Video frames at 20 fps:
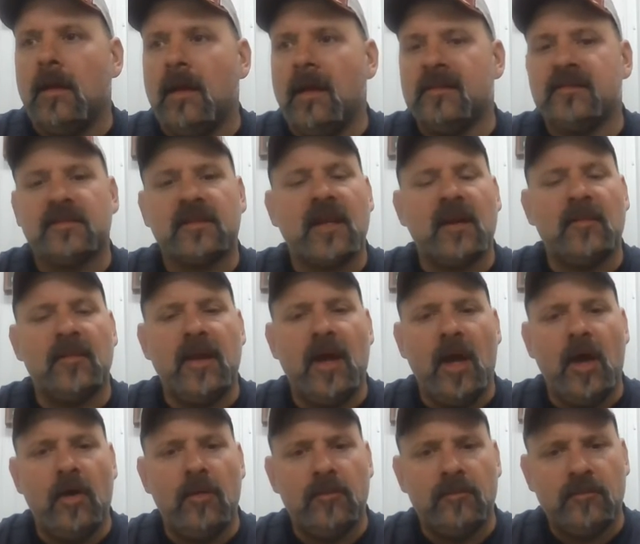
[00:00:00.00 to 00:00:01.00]
isn't coming
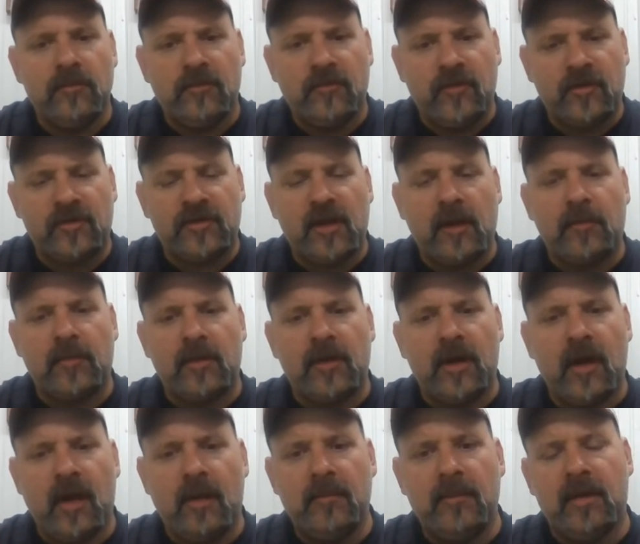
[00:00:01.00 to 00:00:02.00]
home for supper
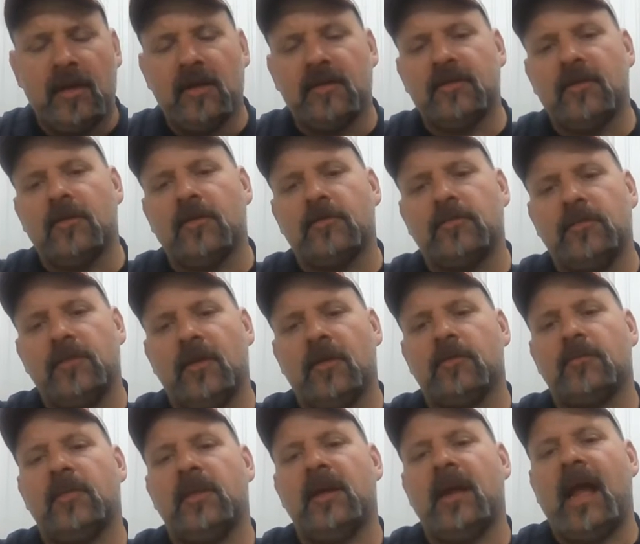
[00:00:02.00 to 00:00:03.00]
tonight because
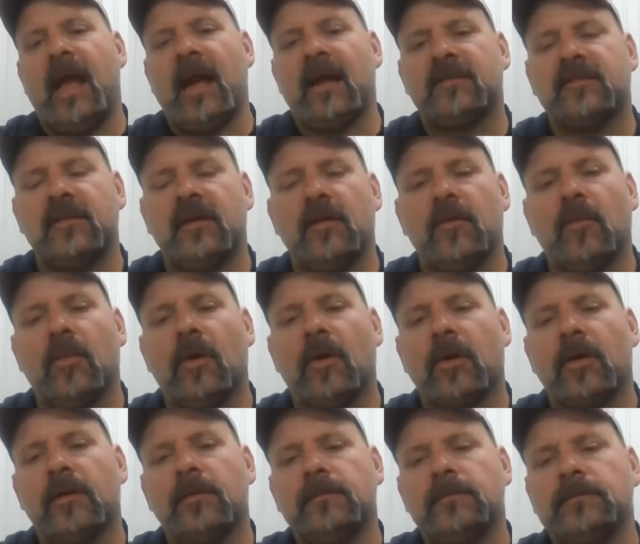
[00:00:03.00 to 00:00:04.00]
there's been an accident at
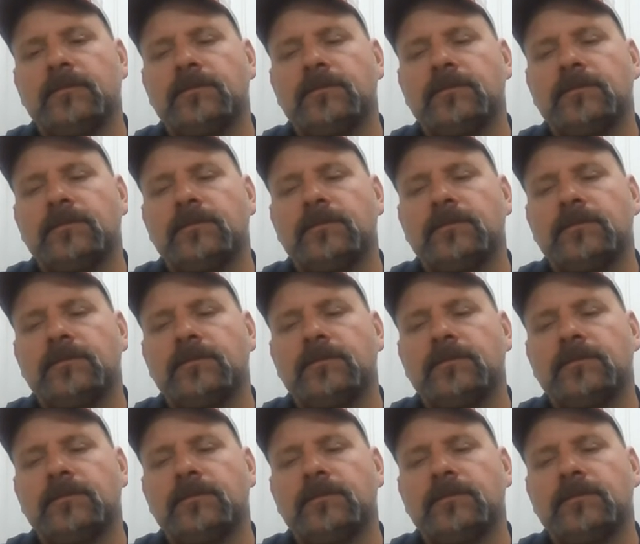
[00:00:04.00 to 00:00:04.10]
work.